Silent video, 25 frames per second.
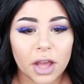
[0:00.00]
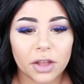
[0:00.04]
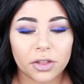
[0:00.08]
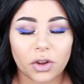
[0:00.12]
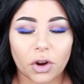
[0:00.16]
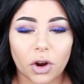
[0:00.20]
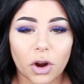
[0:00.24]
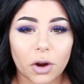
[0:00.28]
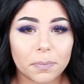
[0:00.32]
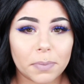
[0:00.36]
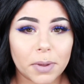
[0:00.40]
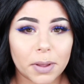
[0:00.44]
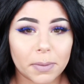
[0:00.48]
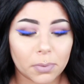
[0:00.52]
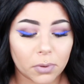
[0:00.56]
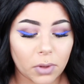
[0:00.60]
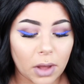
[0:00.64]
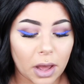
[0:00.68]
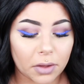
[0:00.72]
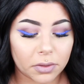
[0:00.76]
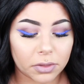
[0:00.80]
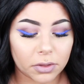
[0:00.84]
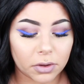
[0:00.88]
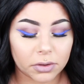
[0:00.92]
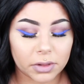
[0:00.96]
There are people
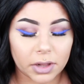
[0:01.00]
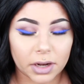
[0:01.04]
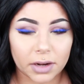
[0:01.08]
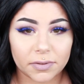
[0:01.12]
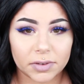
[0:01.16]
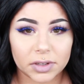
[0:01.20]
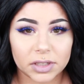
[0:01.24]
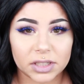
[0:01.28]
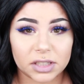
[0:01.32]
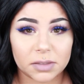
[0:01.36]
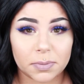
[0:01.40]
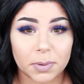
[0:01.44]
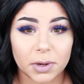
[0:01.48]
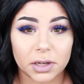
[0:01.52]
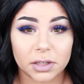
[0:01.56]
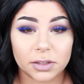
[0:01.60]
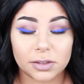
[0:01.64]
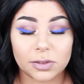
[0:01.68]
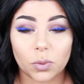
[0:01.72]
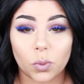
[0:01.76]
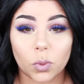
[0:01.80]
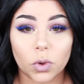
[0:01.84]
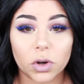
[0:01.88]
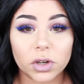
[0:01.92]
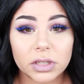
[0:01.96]
out there that have
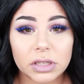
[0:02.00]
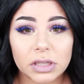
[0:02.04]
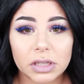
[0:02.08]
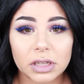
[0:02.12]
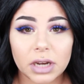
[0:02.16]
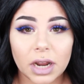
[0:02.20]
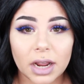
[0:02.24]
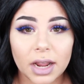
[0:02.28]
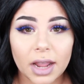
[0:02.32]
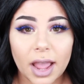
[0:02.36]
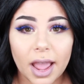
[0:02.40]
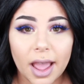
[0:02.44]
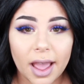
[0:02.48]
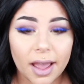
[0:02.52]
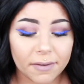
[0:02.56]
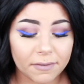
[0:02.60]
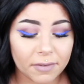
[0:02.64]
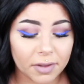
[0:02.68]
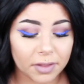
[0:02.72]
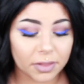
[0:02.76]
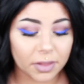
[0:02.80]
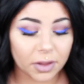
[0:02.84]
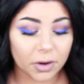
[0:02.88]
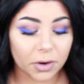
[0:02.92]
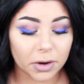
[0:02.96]
experienced worse than I have,
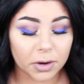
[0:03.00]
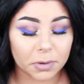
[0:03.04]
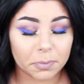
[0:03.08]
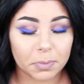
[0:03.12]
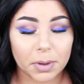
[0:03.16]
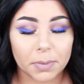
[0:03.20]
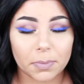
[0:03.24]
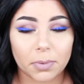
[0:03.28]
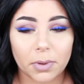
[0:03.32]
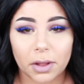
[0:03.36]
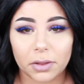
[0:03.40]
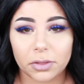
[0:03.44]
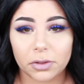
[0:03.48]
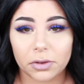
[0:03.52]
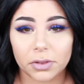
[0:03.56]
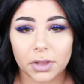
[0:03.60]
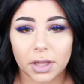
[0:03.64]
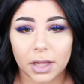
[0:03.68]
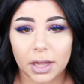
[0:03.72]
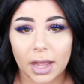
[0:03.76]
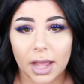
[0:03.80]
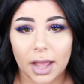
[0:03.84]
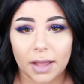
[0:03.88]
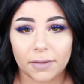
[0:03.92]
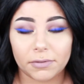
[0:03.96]
and there are people out there
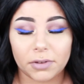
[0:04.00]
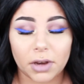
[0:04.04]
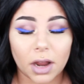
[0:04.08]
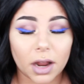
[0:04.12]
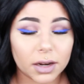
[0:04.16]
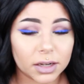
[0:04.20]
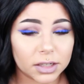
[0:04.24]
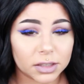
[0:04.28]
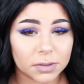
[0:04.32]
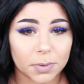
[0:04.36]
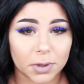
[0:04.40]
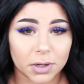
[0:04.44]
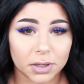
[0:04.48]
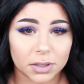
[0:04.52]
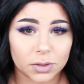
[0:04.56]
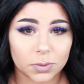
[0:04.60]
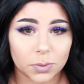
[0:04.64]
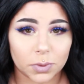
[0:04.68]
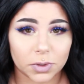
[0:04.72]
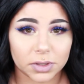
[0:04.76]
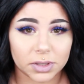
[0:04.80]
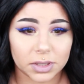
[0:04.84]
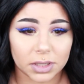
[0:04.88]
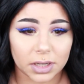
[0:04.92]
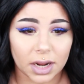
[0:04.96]
that have not experienced
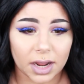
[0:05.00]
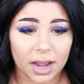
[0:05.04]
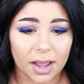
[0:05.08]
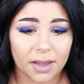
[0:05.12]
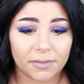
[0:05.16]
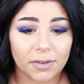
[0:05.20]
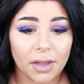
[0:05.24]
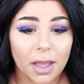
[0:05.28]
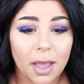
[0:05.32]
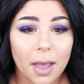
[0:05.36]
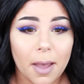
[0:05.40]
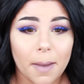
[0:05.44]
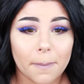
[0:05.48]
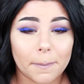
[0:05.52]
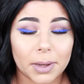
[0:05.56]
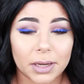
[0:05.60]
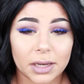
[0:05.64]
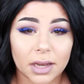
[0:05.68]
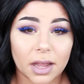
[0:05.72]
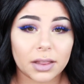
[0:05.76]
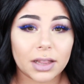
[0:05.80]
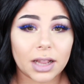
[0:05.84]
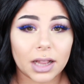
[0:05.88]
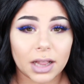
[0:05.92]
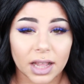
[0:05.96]
worse than I have, but
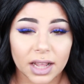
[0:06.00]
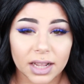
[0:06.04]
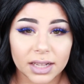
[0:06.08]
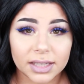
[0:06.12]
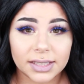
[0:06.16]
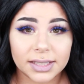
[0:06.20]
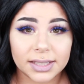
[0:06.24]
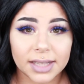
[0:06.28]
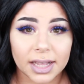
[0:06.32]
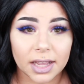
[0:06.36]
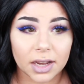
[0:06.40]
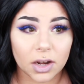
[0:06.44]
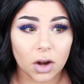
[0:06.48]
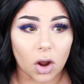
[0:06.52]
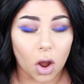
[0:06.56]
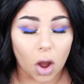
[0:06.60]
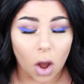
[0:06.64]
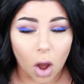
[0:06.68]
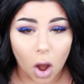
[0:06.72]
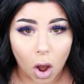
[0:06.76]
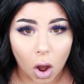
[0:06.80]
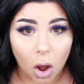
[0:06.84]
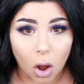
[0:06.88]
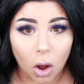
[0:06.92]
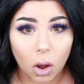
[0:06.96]
nonetheless, it
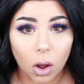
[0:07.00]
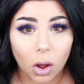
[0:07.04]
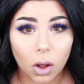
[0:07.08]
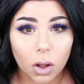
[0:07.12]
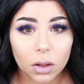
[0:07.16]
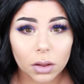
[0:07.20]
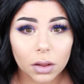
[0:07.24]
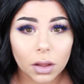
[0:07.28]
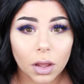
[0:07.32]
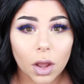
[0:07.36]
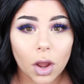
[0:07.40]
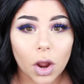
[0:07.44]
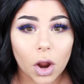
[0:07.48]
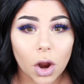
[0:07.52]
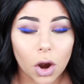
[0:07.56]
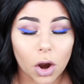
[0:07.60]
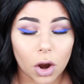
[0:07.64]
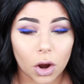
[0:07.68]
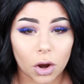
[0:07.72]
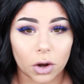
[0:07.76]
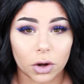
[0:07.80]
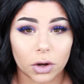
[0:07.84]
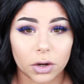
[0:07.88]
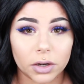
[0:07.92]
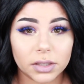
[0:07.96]
all
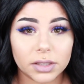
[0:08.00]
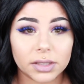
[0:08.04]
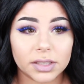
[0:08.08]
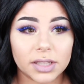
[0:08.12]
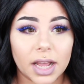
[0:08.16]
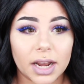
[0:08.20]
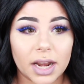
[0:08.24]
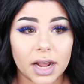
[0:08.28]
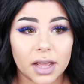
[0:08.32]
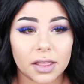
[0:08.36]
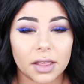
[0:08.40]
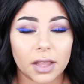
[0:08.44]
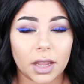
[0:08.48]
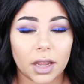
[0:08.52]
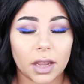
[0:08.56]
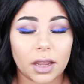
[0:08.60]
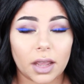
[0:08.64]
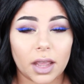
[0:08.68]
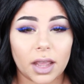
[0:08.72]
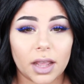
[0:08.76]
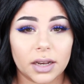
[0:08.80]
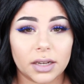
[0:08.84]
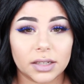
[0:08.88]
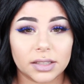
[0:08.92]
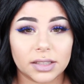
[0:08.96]
hurts, and I think
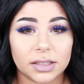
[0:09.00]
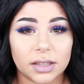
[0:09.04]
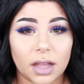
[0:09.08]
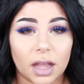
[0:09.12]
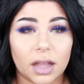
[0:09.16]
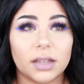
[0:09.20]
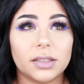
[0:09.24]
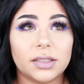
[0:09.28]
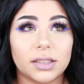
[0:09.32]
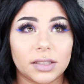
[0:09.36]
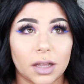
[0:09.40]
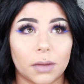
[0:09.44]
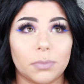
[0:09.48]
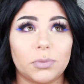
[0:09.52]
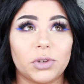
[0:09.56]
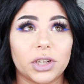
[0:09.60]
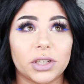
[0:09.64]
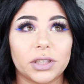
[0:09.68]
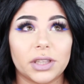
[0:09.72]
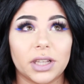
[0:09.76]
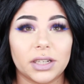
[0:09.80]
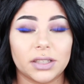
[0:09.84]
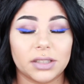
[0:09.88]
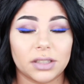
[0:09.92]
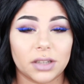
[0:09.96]
it is a
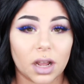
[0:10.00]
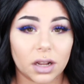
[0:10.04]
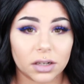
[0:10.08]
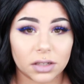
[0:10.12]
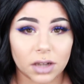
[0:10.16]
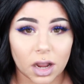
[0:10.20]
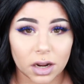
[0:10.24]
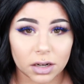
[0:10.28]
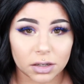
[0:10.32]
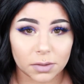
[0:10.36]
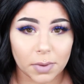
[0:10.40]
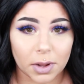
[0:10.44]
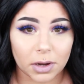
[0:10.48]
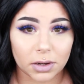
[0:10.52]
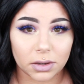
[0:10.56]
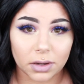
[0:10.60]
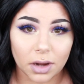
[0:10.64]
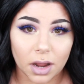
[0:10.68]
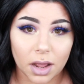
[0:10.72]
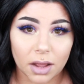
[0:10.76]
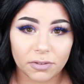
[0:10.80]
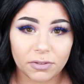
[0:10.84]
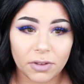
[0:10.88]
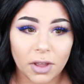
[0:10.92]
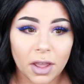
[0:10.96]
subject that is not talked about
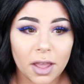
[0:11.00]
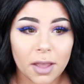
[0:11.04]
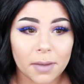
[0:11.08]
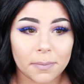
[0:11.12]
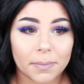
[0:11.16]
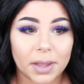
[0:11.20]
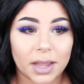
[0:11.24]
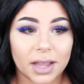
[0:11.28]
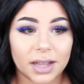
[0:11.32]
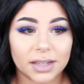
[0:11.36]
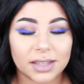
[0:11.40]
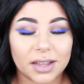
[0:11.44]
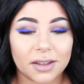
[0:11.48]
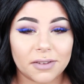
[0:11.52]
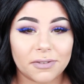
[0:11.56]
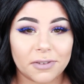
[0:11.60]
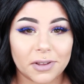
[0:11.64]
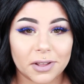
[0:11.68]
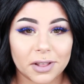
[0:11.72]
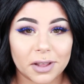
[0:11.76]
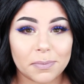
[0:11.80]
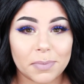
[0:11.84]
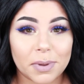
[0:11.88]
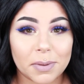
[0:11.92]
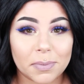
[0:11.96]
enough because I
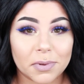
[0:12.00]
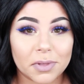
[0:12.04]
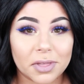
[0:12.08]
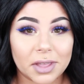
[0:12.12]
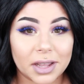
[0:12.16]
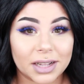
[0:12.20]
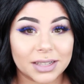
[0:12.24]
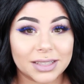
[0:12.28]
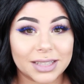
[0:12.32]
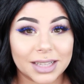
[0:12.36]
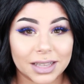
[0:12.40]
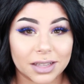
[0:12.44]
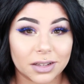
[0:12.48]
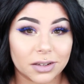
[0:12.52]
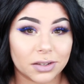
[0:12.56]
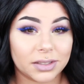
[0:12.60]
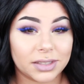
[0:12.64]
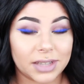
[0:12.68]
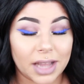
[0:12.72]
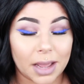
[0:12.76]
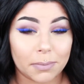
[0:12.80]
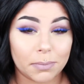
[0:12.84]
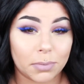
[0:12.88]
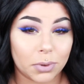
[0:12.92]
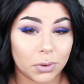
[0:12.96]
feel like people think it's a little
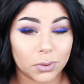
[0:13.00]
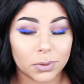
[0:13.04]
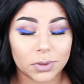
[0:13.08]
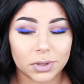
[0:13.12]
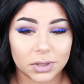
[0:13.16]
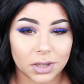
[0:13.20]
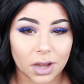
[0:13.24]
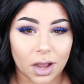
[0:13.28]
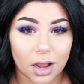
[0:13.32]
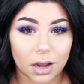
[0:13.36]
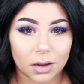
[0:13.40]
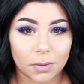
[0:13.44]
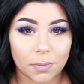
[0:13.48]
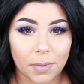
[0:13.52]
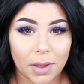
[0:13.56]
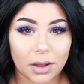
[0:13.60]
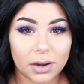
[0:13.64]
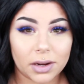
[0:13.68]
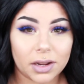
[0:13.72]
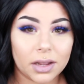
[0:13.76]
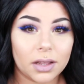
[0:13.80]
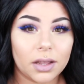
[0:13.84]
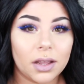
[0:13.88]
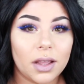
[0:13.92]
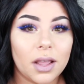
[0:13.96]
taboo to talk
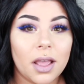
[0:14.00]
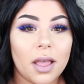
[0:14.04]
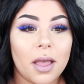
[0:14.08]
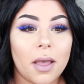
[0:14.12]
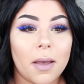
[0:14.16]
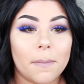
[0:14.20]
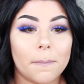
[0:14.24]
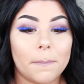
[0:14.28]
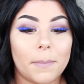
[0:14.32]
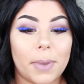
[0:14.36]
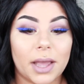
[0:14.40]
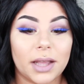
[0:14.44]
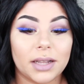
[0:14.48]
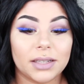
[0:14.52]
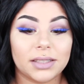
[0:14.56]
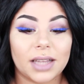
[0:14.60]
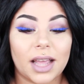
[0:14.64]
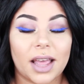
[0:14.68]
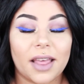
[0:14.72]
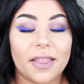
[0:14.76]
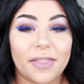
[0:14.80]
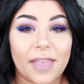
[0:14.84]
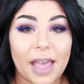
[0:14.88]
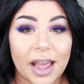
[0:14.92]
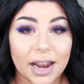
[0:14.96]
about it,
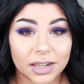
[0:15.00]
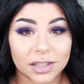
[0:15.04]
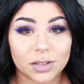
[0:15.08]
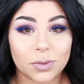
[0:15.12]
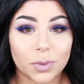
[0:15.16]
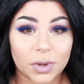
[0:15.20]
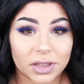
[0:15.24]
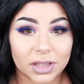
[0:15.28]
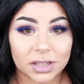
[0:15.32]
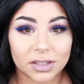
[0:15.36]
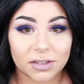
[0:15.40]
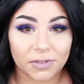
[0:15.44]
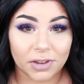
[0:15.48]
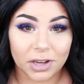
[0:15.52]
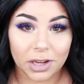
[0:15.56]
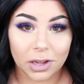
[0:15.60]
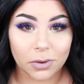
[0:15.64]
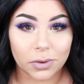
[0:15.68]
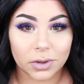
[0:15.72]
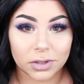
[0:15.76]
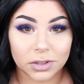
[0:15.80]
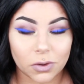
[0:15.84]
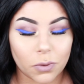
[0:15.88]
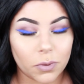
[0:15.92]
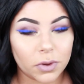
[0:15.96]
but that is what this
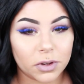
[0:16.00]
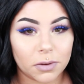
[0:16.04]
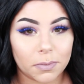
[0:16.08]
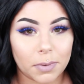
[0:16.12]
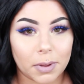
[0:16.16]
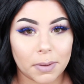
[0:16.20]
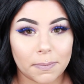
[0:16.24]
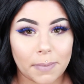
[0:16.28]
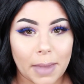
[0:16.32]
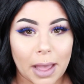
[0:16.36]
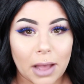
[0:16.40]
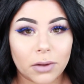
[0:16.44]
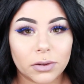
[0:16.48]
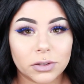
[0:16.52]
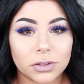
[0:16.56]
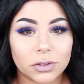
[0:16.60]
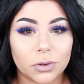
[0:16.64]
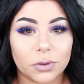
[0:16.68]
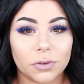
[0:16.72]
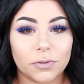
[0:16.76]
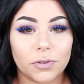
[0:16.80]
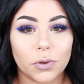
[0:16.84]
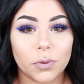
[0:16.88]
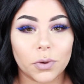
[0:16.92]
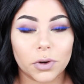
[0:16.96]
video is going to be about. So
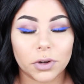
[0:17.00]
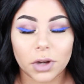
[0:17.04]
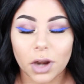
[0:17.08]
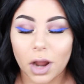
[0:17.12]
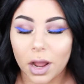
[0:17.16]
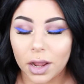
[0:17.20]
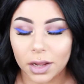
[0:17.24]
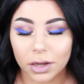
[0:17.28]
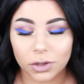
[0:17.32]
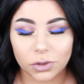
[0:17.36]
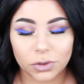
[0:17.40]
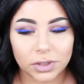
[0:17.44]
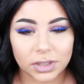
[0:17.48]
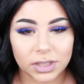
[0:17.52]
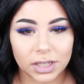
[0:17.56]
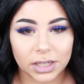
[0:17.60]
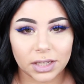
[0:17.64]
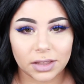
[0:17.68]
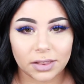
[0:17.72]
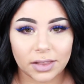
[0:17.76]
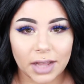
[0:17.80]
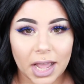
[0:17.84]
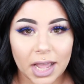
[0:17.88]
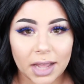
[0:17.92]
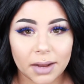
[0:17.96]
if you are not interested
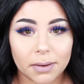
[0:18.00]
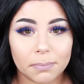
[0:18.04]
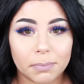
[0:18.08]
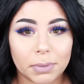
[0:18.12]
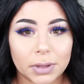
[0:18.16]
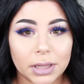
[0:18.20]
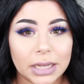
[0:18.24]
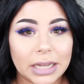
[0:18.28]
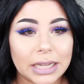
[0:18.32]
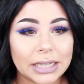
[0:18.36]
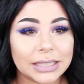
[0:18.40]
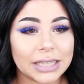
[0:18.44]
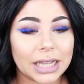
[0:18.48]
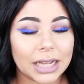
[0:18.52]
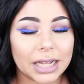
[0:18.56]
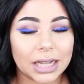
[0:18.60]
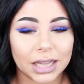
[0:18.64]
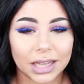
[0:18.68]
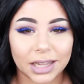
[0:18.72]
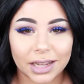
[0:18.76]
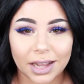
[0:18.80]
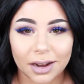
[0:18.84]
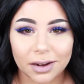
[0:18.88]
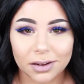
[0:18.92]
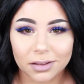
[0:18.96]
in that, please
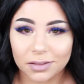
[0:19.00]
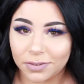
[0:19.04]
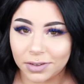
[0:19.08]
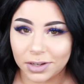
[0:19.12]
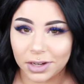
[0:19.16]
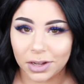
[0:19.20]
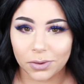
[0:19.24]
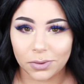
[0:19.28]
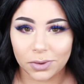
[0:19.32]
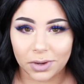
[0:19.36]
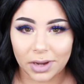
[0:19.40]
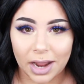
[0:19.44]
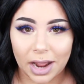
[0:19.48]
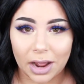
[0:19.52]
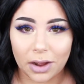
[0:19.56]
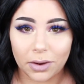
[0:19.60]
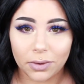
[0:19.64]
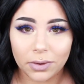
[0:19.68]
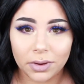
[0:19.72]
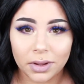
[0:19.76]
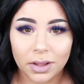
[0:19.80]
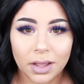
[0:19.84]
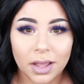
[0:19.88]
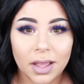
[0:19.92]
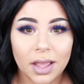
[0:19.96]
click out of the video
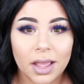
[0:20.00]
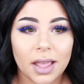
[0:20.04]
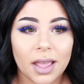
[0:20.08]
now.